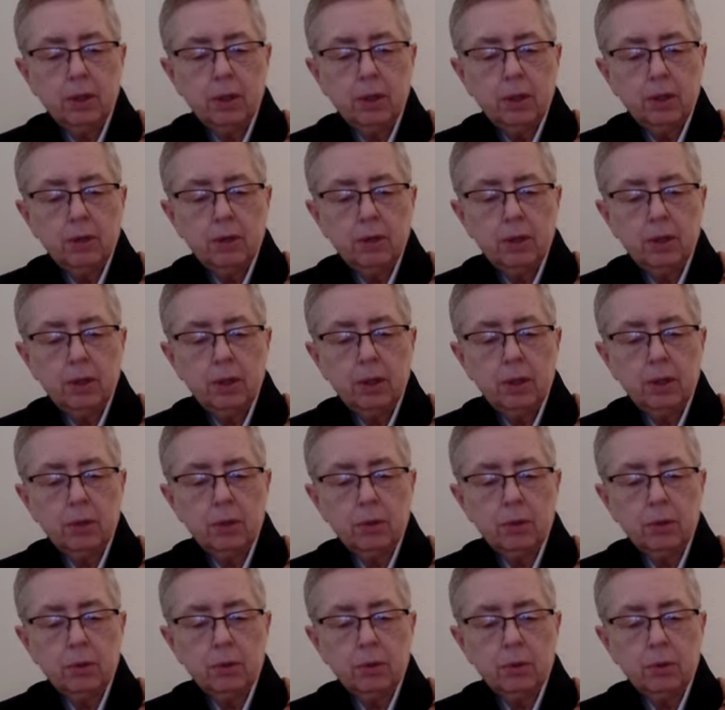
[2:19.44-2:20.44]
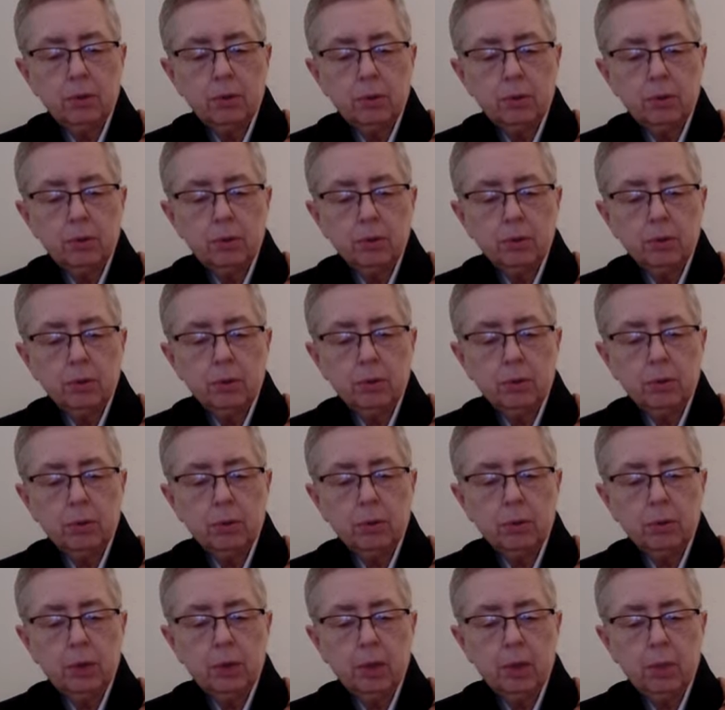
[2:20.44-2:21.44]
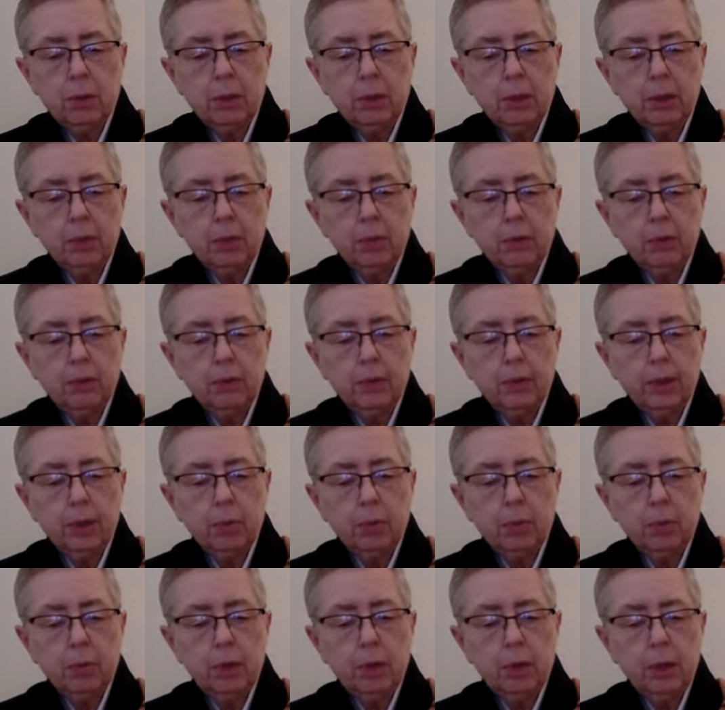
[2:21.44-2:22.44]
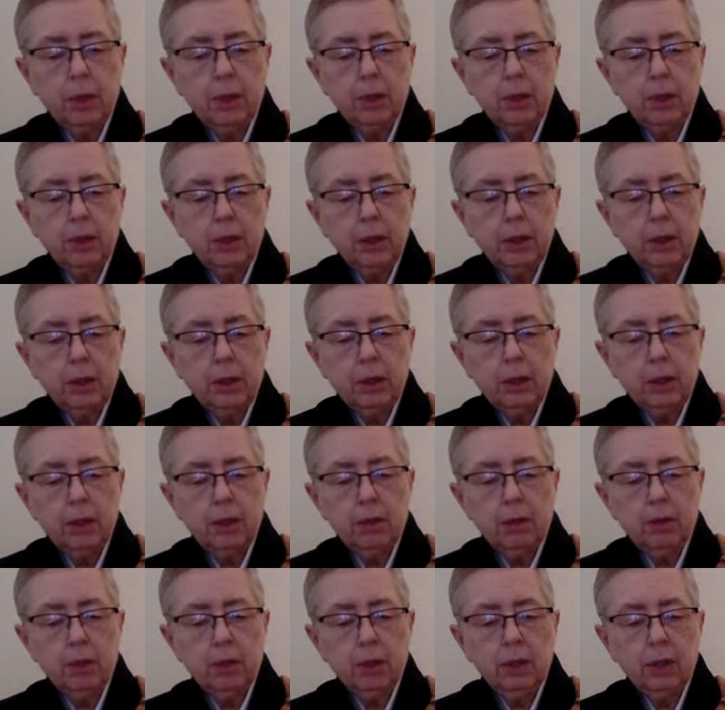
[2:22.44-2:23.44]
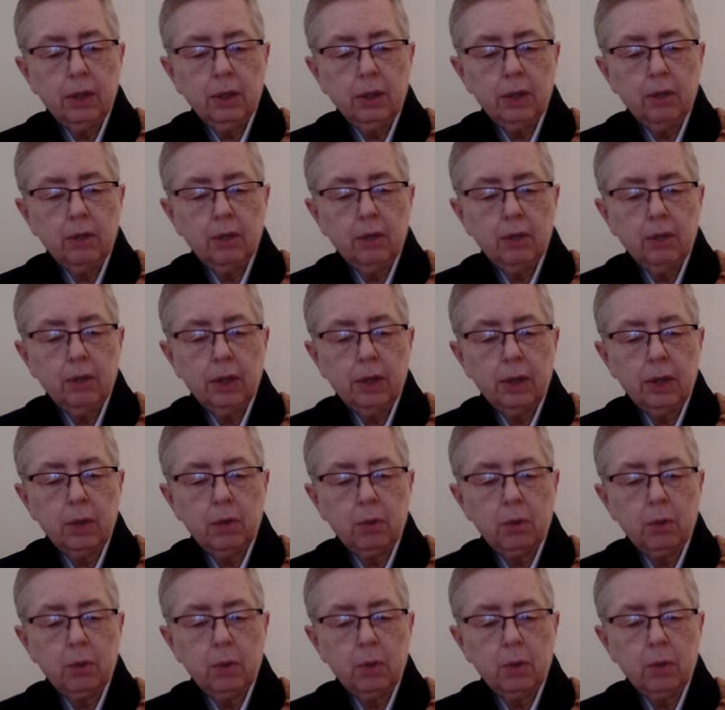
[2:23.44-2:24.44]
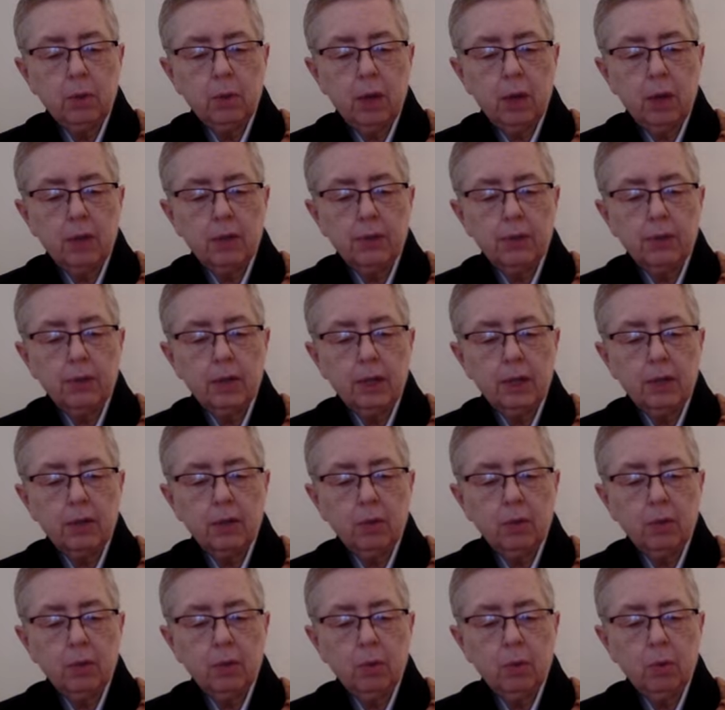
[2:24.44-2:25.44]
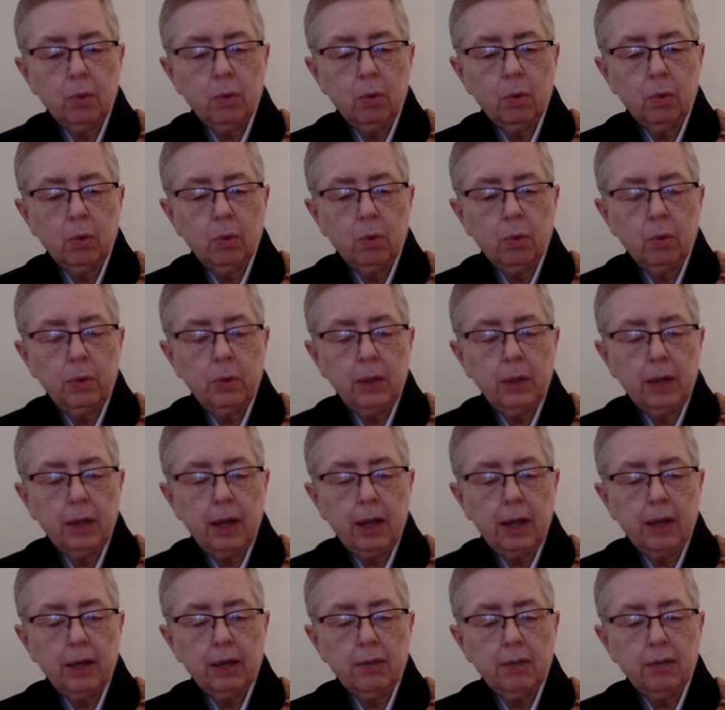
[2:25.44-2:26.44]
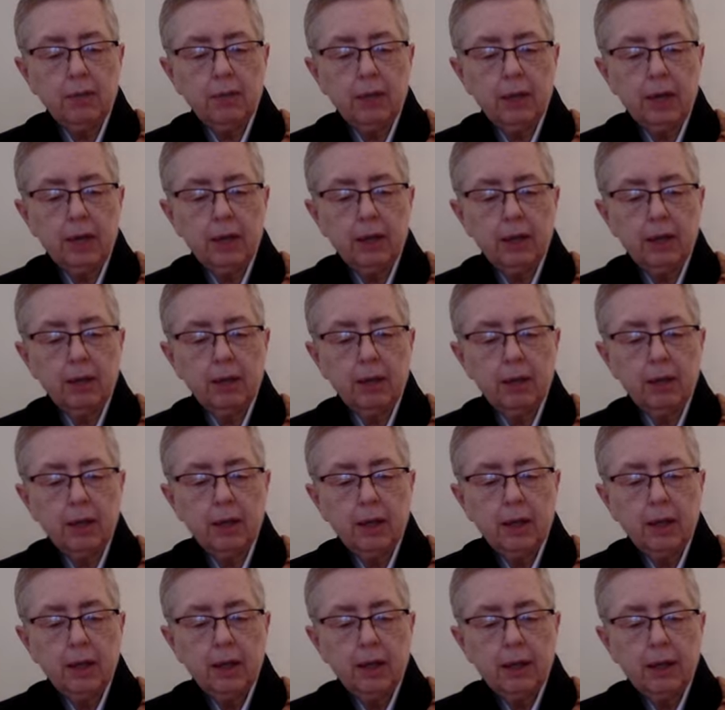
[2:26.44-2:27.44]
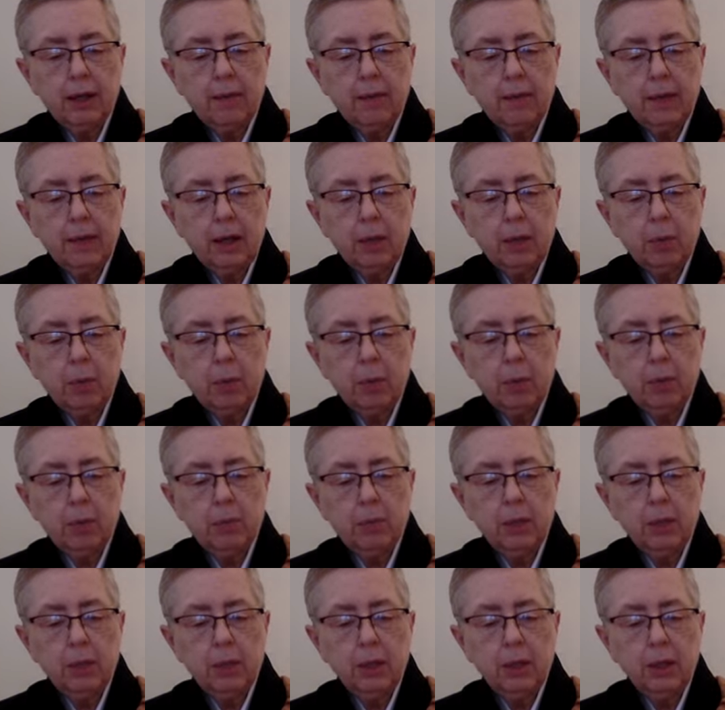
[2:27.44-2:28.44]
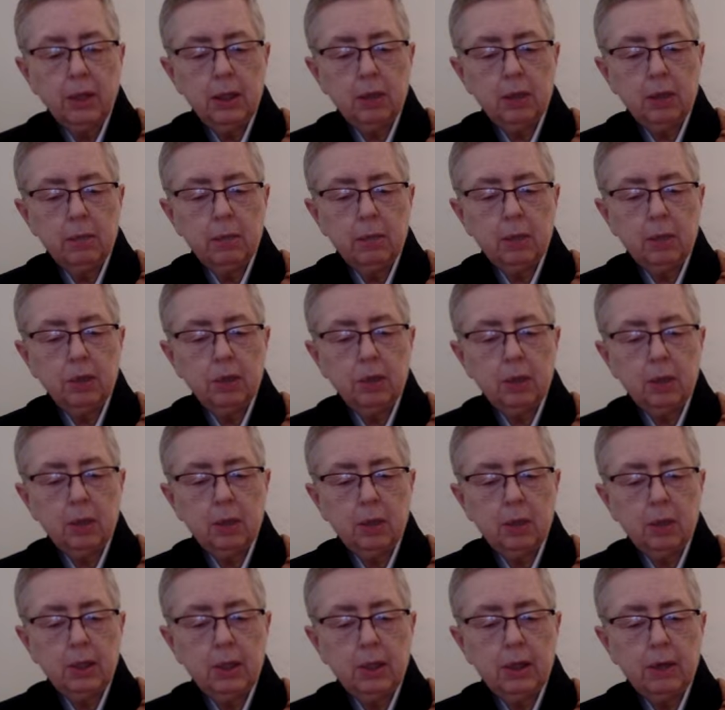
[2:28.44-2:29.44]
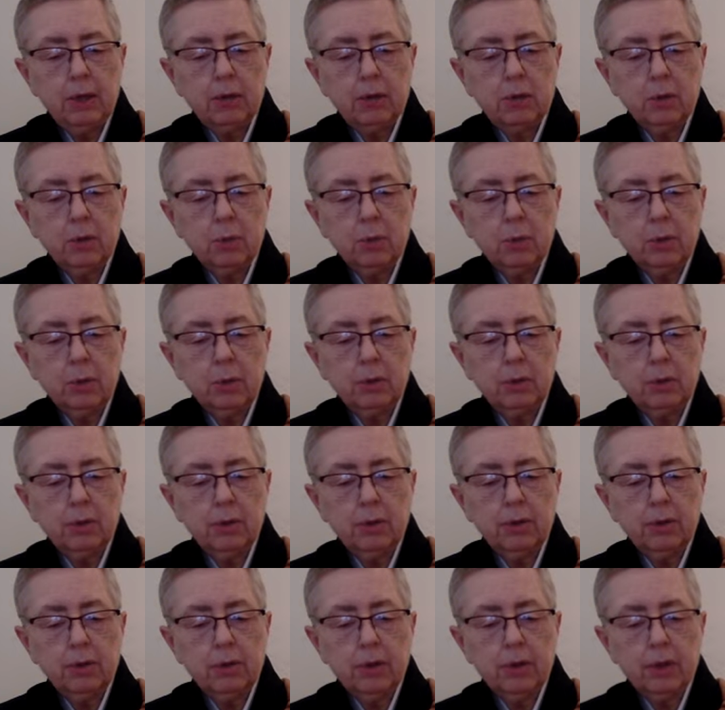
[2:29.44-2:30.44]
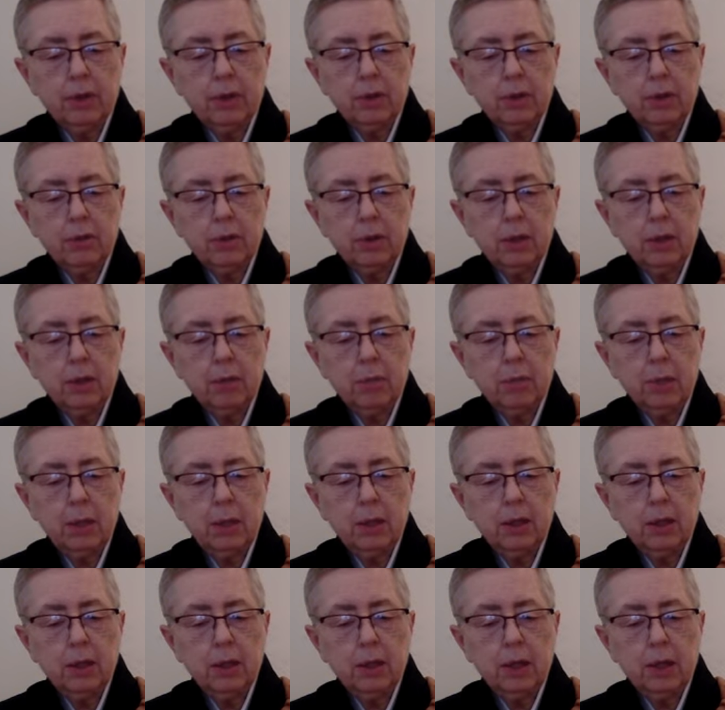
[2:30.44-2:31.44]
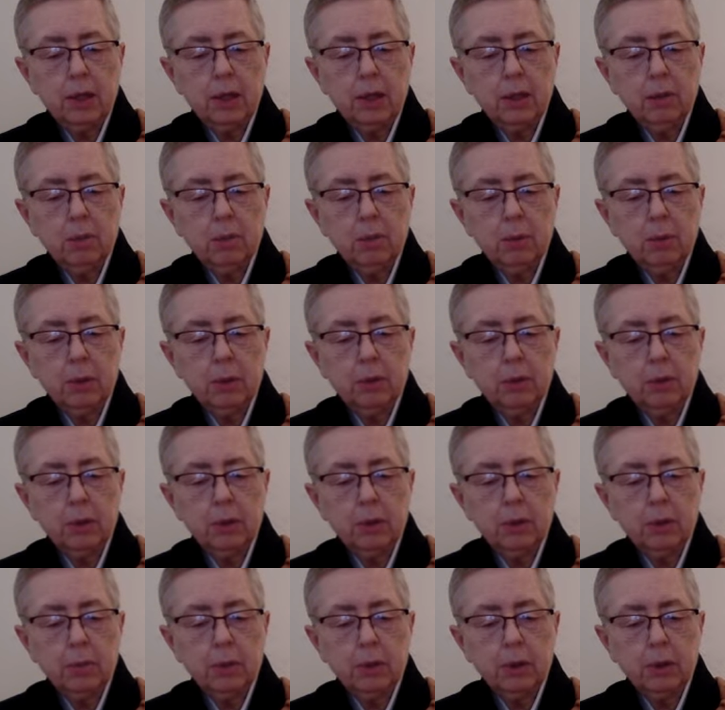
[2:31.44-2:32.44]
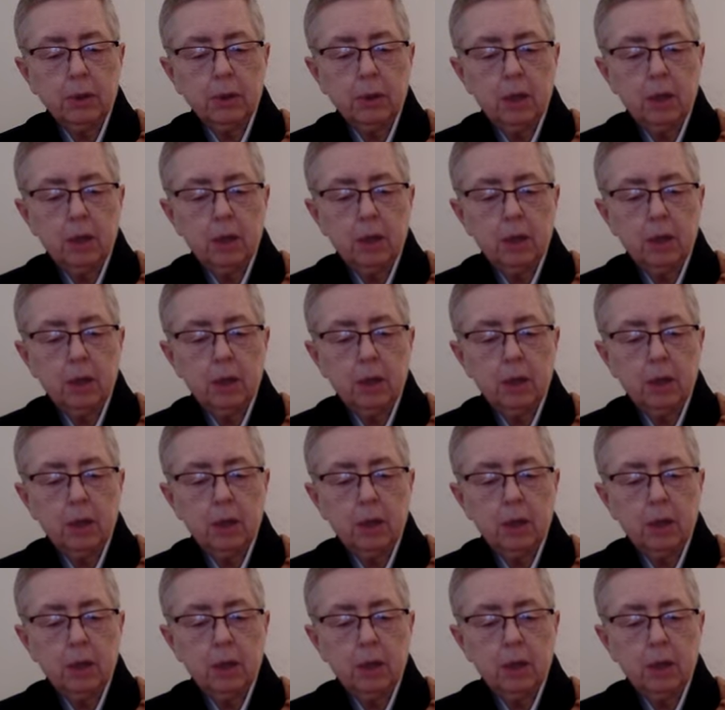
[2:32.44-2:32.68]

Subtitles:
to hear the true Dharma, that upon hearing it no doubt will arise in us, nor will we lack in faith, that upon meeting it we shall renounce worldly affairs and maintain the Buddha Dharma,